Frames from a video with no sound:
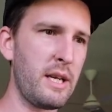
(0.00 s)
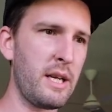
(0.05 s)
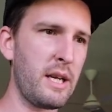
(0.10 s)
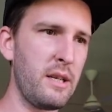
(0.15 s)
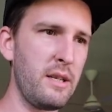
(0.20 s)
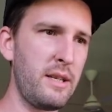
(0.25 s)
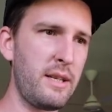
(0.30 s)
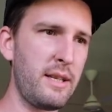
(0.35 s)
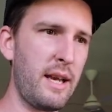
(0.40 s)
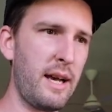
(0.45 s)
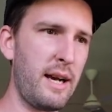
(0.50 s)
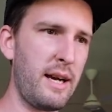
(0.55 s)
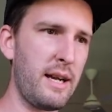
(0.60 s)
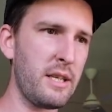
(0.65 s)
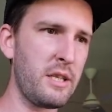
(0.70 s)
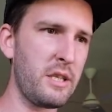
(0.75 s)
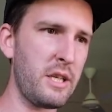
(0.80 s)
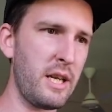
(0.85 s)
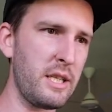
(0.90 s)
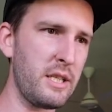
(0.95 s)
Can you see how
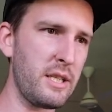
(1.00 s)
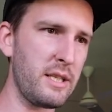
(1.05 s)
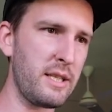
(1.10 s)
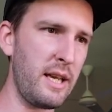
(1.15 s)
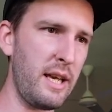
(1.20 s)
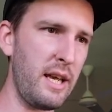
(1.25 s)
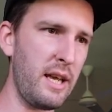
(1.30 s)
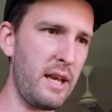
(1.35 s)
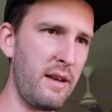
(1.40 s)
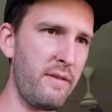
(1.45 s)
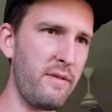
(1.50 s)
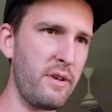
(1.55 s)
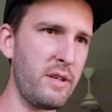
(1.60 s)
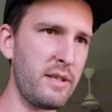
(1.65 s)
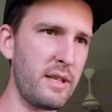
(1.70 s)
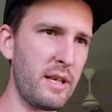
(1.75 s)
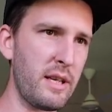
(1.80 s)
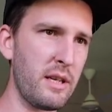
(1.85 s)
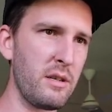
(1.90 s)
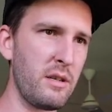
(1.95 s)
it changes every
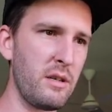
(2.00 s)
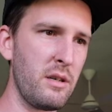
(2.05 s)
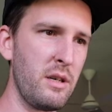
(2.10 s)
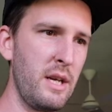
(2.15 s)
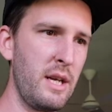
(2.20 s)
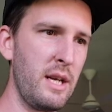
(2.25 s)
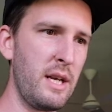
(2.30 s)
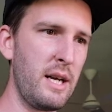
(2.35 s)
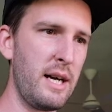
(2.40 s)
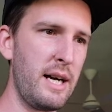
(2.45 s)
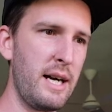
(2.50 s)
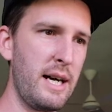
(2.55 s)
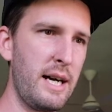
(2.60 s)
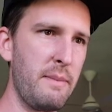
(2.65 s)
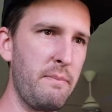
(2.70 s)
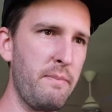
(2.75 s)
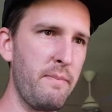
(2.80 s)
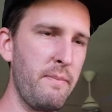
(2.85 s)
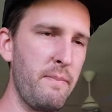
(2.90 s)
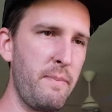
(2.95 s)
single
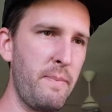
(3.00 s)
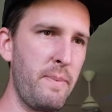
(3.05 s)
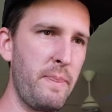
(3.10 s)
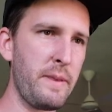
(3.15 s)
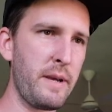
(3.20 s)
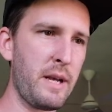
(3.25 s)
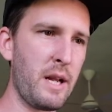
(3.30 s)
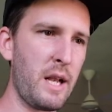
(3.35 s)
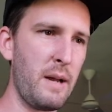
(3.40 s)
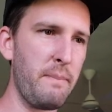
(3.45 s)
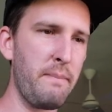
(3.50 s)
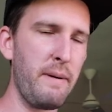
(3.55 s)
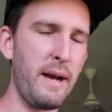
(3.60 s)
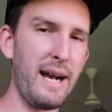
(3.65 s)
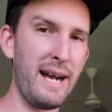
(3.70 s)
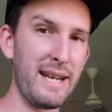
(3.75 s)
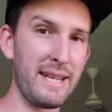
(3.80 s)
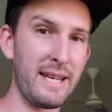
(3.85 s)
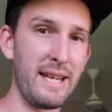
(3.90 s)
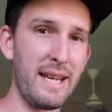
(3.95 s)
clip
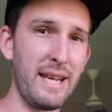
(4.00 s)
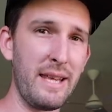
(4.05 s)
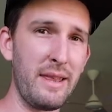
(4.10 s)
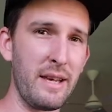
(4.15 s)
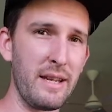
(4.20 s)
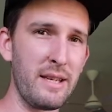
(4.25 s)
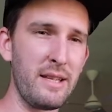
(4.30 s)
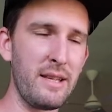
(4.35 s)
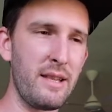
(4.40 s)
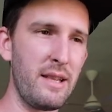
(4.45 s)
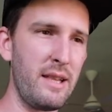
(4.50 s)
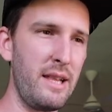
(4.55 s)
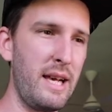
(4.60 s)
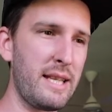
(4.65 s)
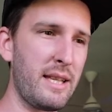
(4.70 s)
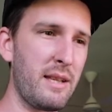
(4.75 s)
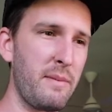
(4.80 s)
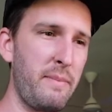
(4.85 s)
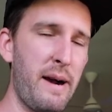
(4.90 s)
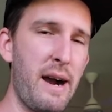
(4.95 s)
underneath it?
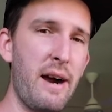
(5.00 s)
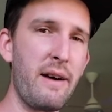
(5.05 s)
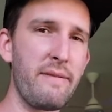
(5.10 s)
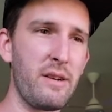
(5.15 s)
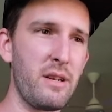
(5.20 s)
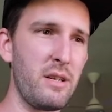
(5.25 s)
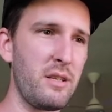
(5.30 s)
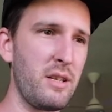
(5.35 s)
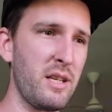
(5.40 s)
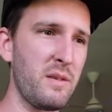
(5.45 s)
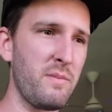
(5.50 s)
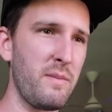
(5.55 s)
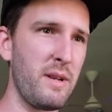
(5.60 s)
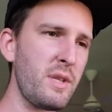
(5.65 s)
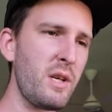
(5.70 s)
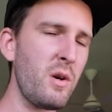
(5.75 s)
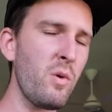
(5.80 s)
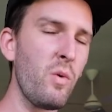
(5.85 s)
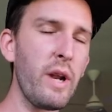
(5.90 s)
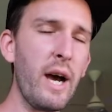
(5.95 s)
That's the power of an
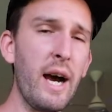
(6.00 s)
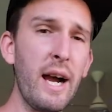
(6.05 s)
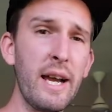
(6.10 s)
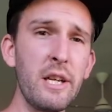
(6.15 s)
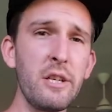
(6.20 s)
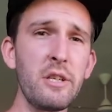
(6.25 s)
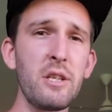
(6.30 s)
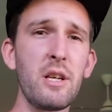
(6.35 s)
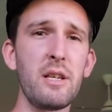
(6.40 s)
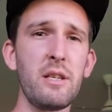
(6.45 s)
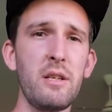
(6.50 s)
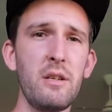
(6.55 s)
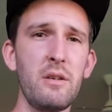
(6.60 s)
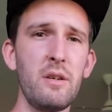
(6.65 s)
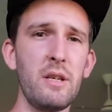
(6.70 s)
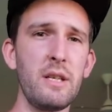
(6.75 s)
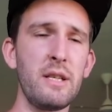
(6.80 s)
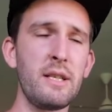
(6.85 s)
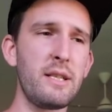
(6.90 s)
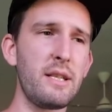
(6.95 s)
adjustment layer. What I usually
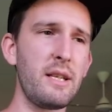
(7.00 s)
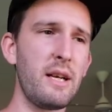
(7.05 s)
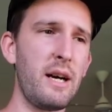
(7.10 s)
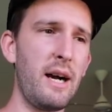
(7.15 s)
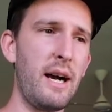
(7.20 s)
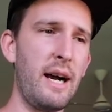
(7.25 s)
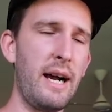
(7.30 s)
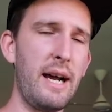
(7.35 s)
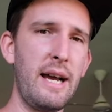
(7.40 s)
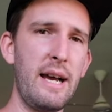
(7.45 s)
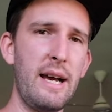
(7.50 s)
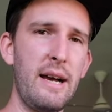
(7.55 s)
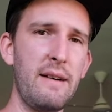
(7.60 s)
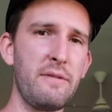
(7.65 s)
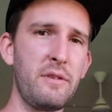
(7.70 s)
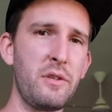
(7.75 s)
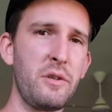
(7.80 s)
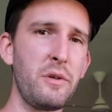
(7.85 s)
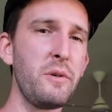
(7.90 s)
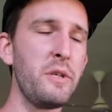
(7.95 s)
do is I
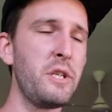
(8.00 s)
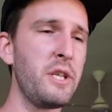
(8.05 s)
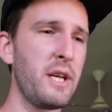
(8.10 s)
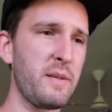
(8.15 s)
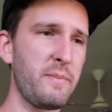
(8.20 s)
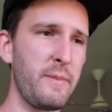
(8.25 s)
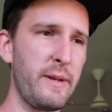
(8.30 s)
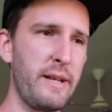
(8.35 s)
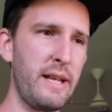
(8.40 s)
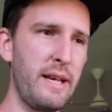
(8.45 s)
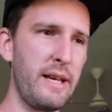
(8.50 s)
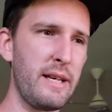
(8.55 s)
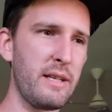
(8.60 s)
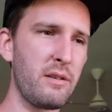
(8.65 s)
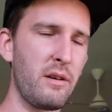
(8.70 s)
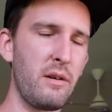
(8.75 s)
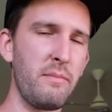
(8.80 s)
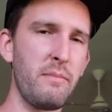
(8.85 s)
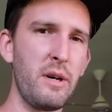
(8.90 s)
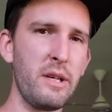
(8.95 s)
have two adjustment
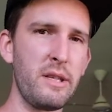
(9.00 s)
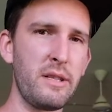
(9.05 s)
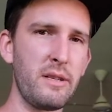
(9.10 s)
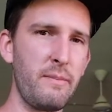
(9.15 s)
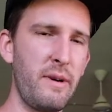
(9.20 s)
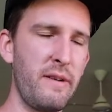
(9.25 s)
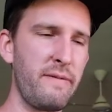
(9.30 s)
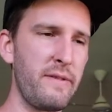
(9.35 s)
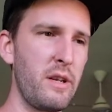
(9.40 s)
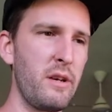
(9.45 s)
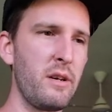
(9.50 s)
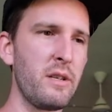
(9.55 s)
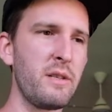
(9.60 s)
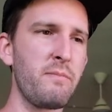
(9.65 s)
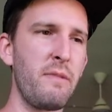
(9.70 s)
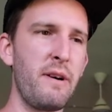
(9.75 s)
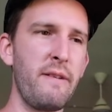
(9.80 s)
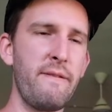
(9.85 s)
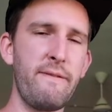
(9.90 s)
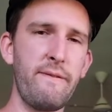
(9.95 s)
layers on most of my
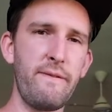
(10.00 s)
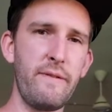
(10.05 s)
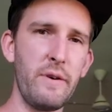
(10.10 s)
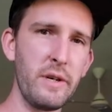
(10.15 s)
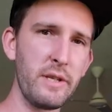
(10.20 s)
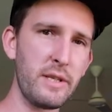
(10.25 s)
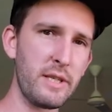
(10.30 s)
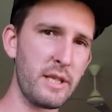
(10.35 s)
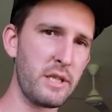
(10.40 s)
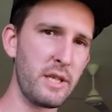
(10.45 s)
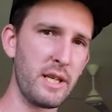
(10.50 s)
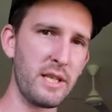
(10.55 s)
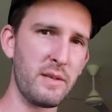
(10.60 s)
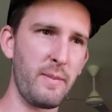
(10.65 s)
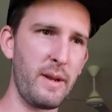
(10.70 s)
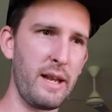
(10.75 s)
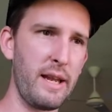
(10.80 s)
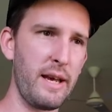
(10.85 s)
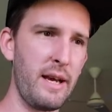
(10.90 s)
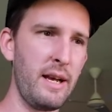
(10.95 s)
videos. My first
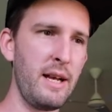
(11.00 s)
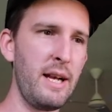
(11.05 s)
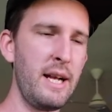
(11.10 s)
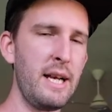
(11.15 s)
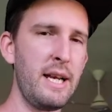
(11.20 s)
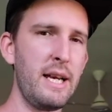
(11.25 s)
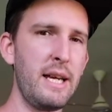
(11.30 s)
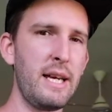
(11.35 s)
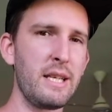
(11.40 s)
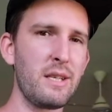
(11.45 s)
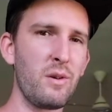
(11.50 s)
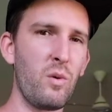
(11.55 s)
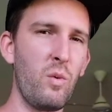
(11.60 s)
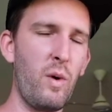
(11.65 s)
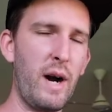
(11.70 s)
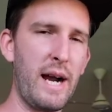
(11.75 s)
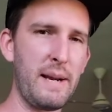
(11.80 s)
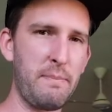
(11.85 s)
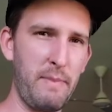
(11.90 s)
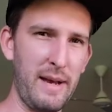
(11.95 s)
adjustment layer is a
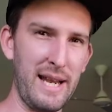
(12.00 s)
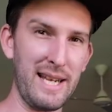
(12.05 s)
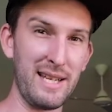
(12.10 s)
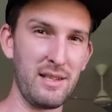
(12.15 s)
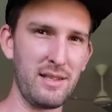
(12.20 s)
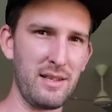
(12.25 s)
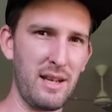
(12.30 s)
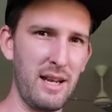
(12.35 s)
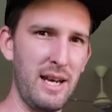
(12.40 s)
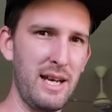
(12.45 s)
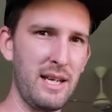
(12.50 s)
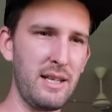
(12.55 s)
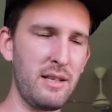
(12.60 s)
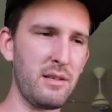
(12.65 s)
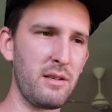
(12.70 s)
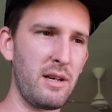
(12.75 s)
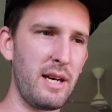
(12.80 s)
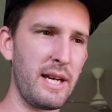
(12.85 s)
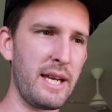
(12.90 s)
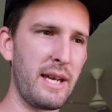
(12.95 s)
white balance layer,
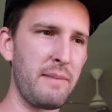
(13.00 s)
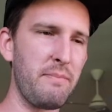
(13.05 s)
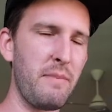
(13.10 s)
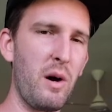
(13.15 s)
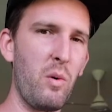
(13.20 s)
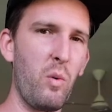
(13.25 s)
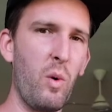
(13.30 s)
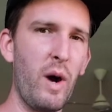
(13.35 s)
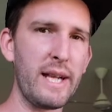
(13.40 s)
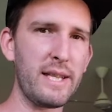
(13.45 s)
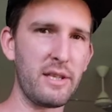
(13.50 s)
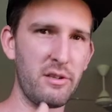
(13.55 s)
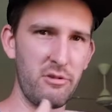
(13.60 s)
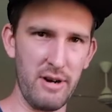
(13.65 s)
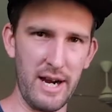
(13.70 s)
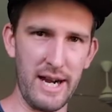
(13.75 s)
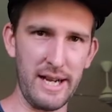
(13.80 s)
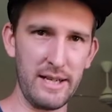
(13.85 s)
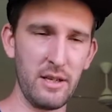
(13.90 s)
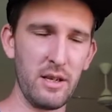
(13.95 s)
so I get my whites
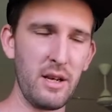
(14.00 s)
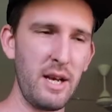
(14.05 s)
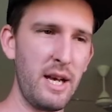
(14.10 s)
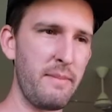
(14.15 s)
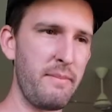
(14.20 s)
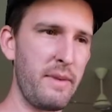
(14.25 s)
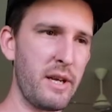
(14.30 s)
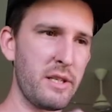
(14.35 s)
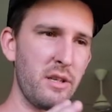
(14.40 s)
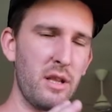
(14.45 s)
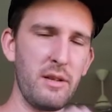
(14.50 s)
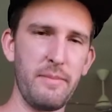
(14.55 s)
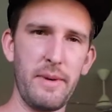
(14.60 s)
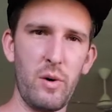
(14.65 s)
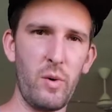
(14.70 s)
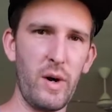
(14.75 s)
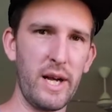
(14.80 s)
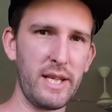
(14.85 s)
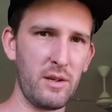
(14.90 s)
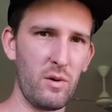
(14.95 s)
right, make sure that
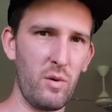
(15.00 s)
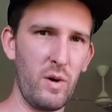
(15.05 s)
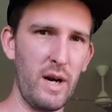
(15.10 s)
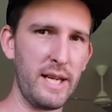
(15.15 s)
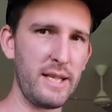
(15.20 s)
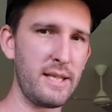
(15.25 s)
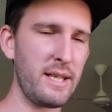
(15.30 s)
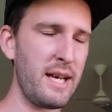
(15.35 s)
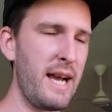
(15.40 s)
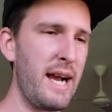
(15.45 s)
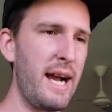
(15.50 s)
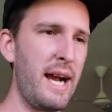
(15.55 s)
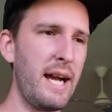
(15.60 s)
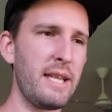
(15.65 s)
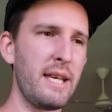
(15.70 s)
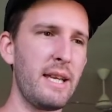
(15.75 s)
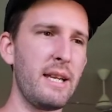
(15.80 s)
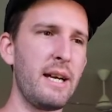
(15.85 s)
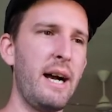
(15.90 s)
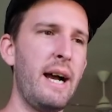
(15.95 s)
my whites are white,
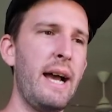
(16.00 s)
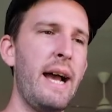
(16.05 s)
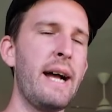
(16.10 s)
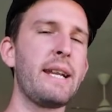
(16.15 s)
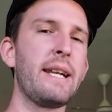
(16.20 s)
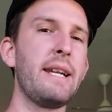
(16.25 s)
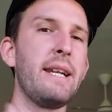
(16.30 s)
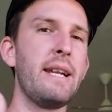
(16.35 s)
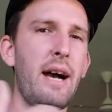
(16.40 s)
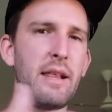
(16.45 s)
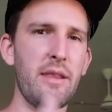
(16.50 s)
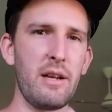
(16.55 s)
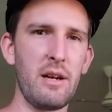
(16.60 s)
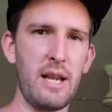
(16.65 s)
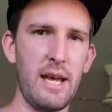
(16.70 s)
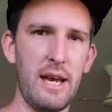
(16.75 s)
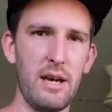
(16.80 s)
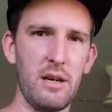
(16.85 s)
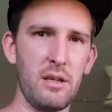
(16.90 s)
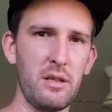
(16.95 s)
and then I add another
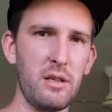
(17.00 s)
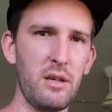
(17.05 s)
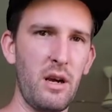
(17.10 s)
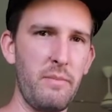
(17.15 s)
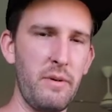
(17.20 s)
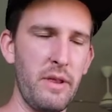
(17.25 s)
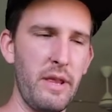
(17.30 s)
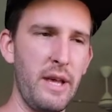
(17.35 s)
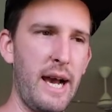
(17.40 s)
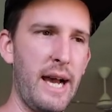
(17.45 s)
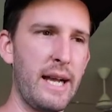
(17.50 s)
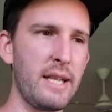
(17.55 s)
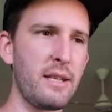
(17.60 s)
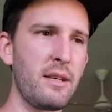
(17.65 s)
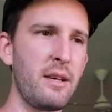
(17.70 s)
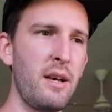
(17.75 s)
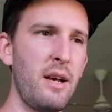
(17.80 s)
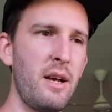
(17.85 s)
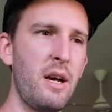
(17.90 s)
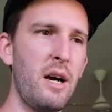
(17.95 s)
layer on top of
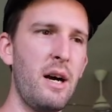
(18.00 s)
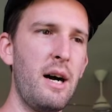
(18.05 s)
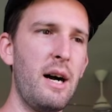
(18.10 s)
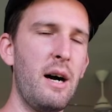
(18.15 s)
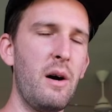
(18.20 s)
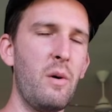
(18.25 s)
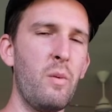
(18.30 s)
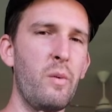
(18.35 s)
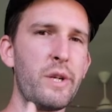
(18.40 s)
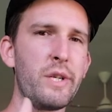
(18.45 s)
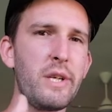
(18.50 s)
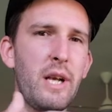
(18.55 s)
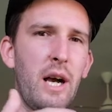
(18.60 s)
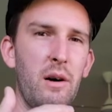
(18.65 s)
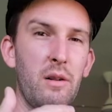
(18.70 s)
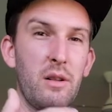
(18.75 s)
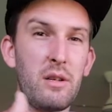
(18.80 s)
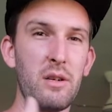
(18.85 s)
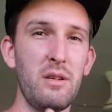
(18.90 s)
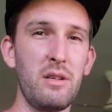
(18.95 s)
that, which
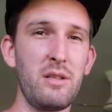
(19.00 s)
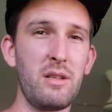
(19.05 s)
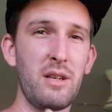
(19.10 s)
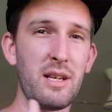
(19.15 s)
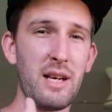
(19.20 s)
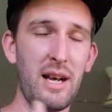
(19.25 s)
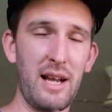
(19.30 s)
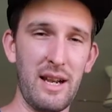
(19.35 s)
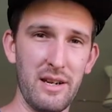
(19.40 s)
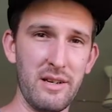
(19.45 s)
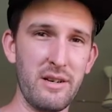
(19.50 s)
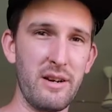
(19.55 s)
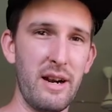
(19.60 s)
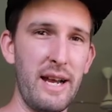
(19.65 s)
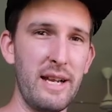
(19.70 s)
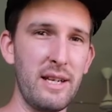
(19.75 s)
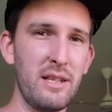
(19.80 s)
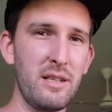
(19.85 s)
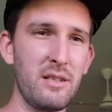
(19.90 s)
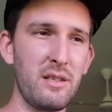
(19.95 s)
I'll use to color
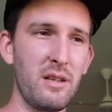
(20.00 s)
grade.